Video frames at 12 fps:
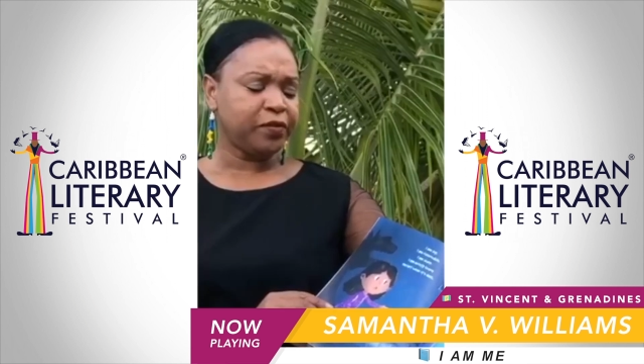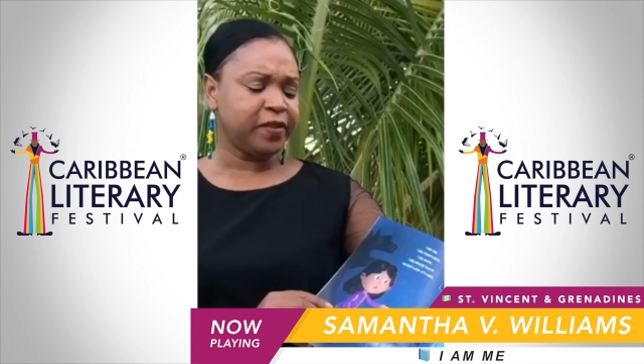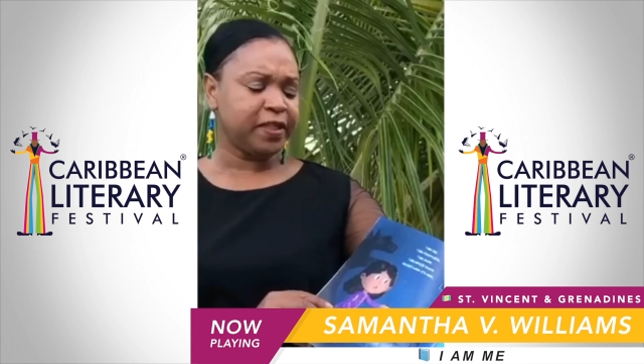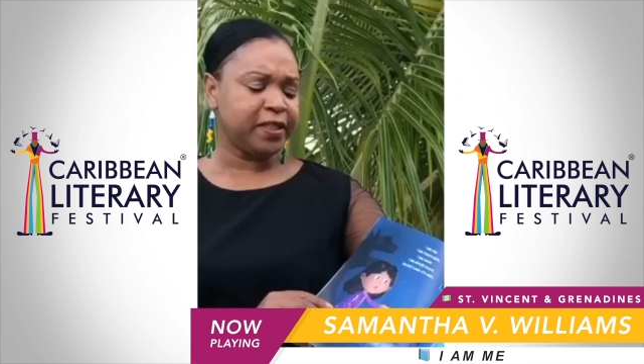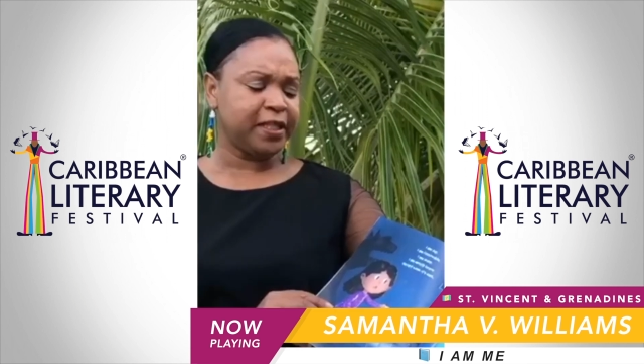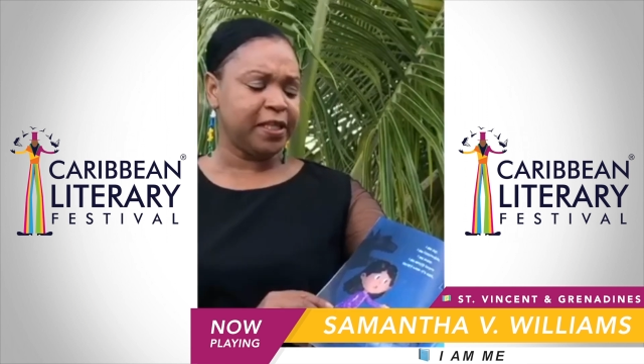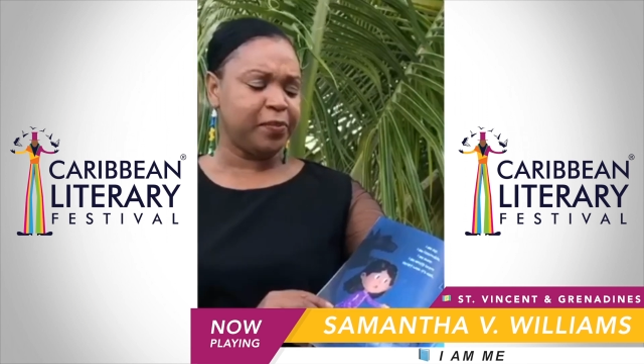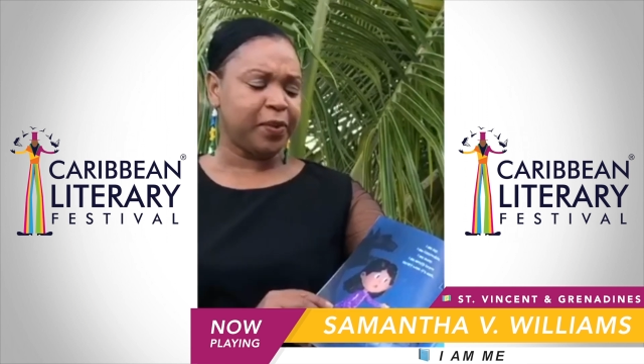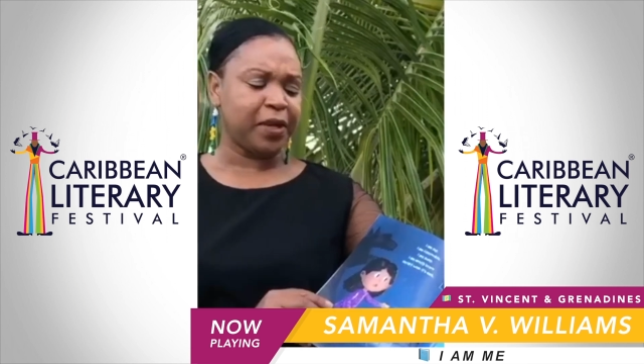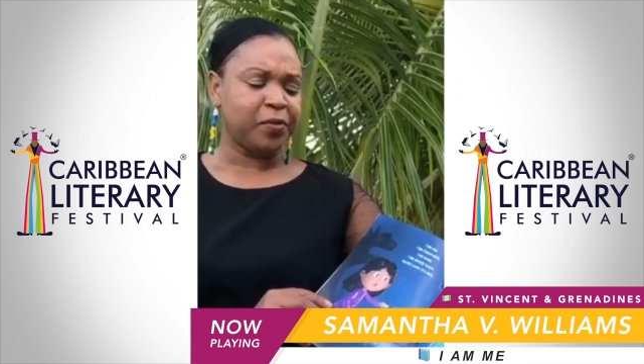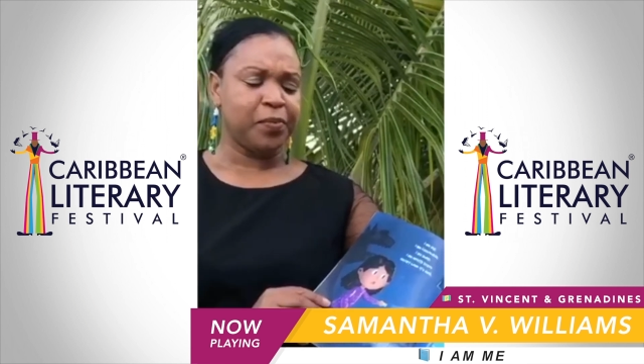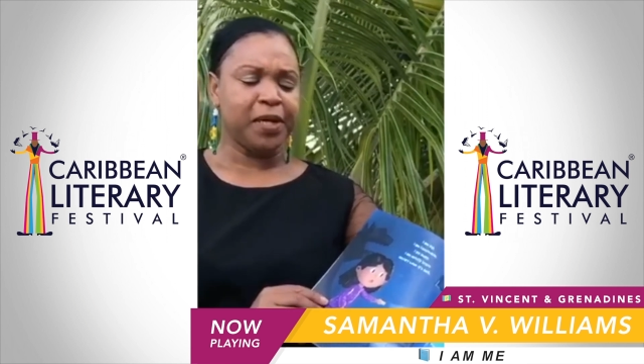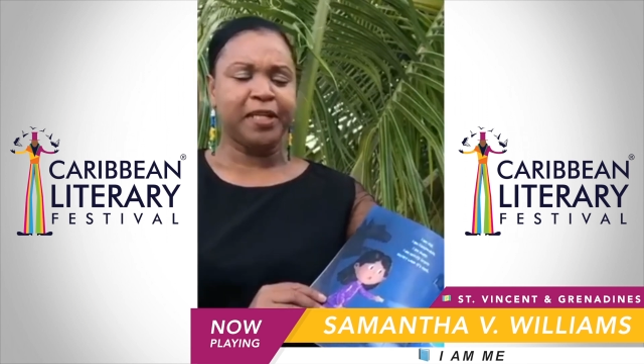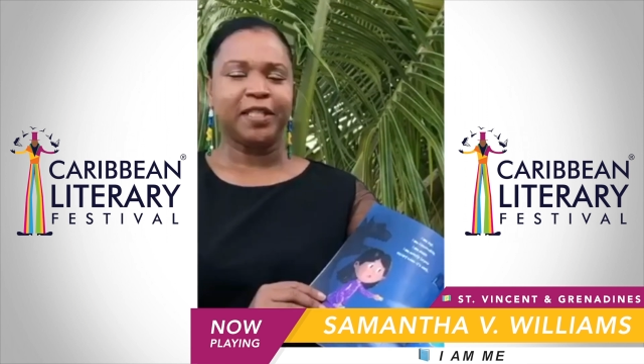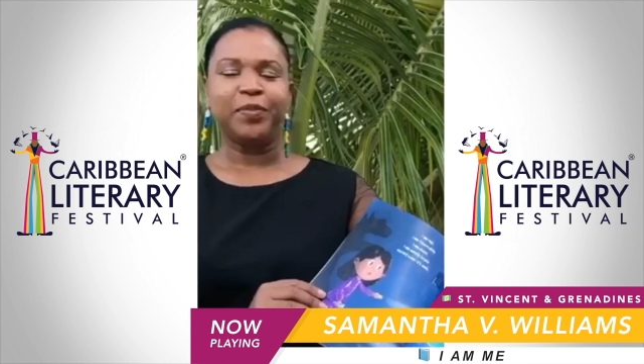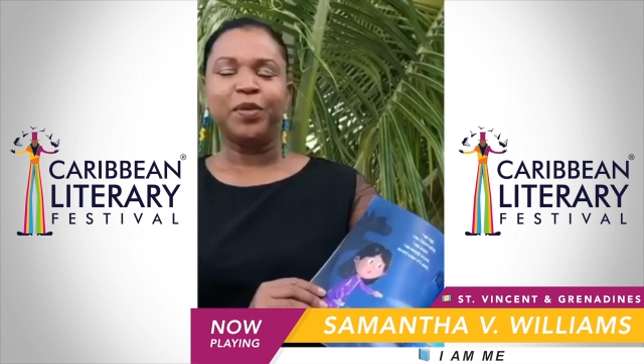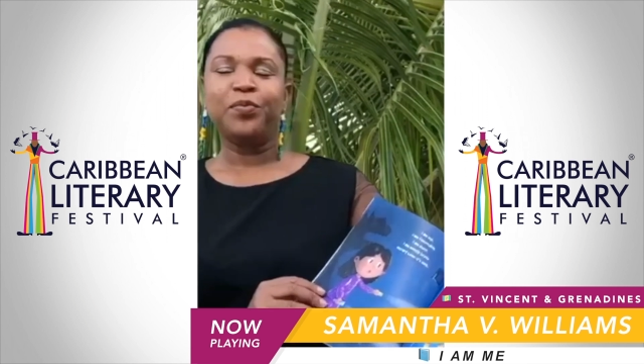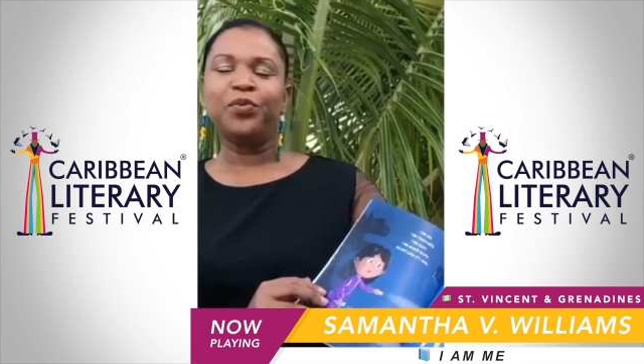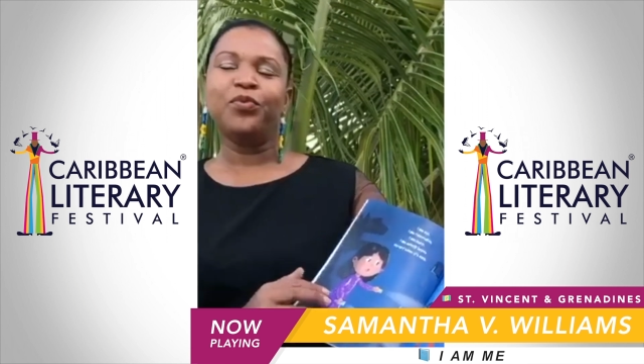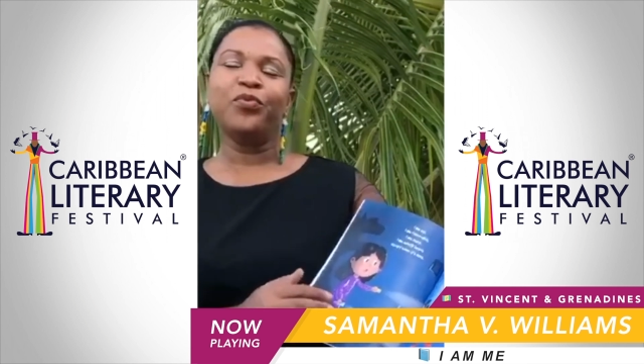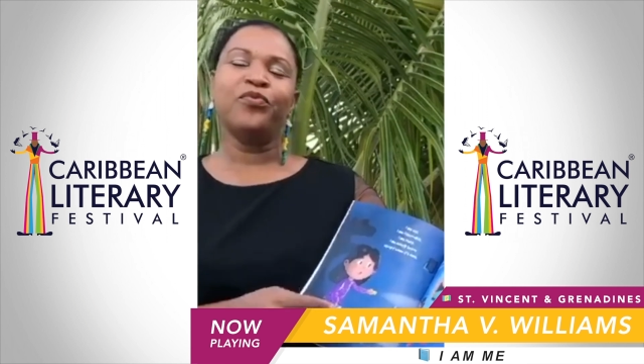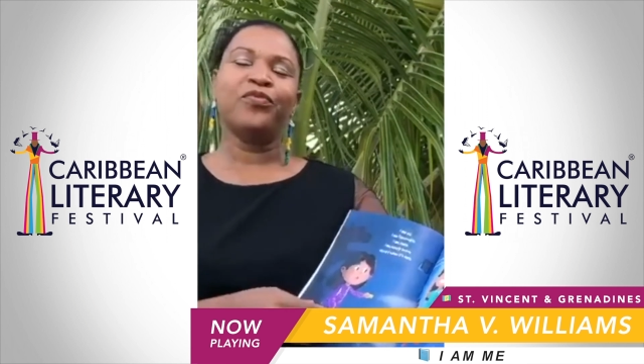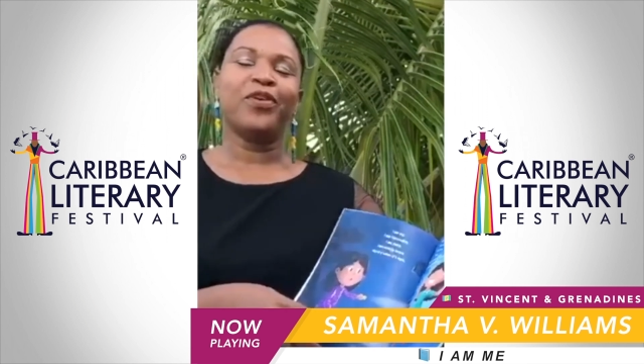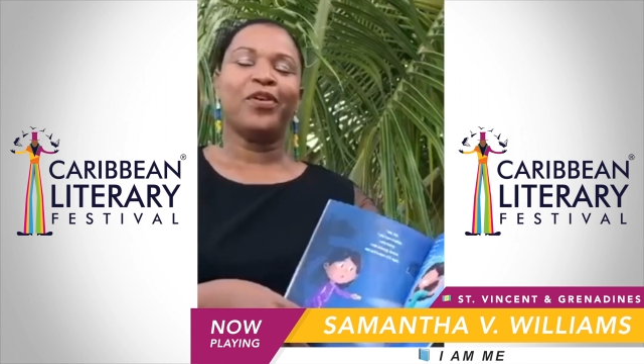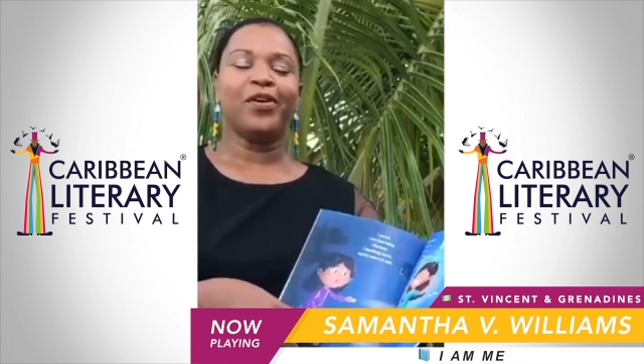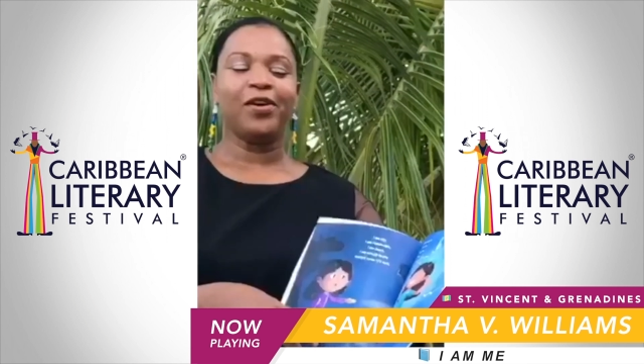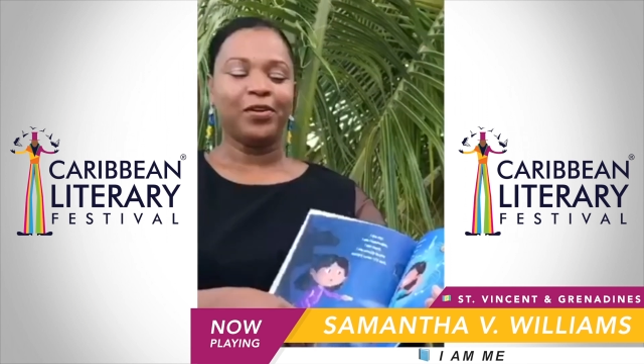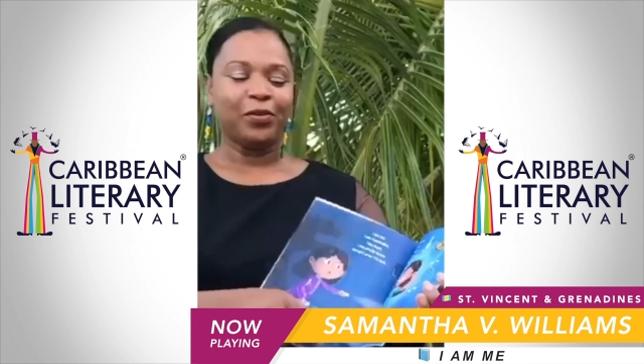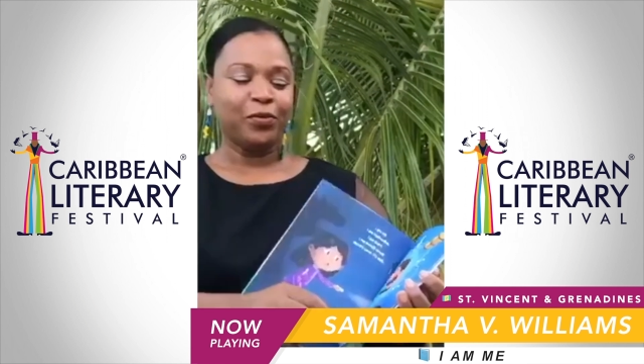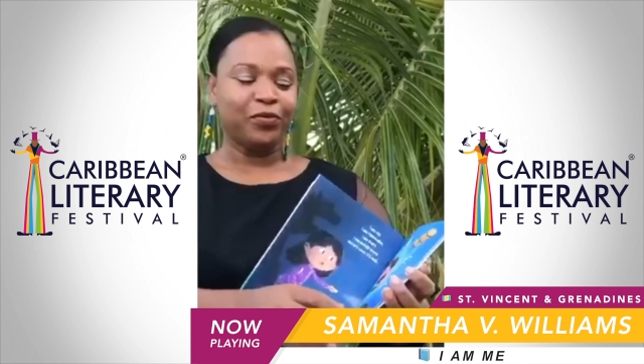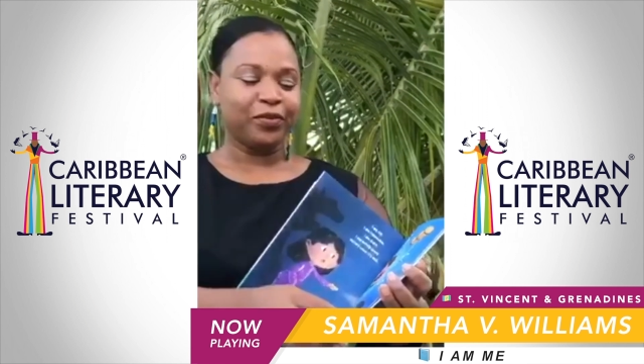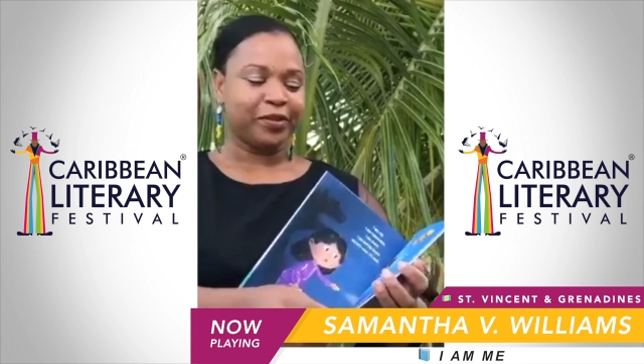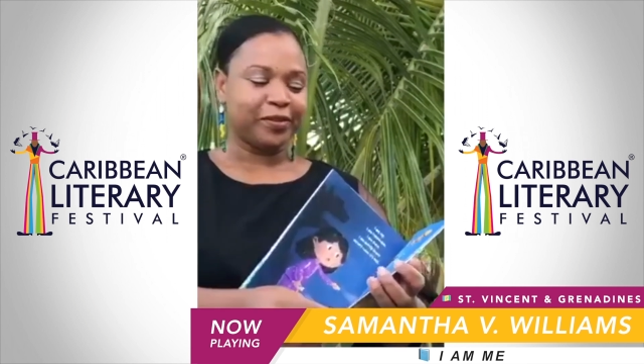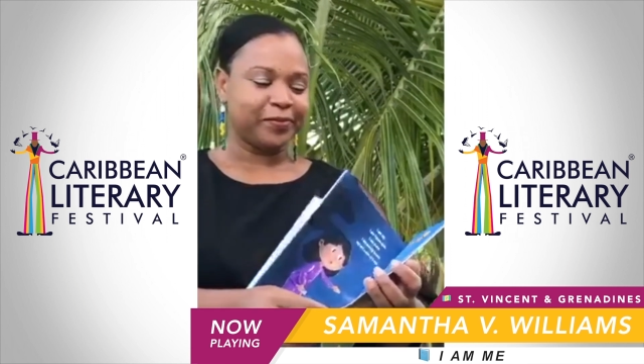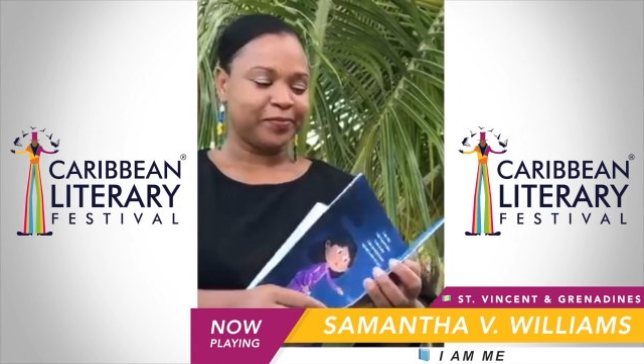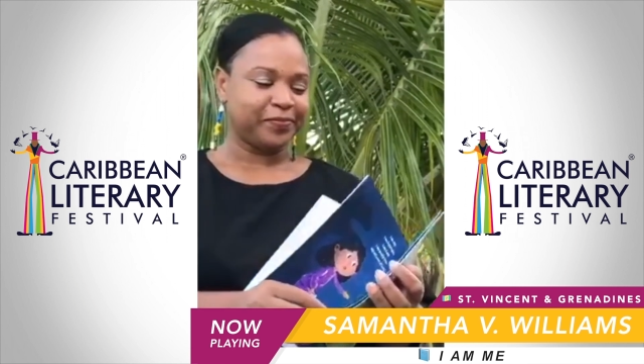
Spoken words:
of the steel pan makes me move all over.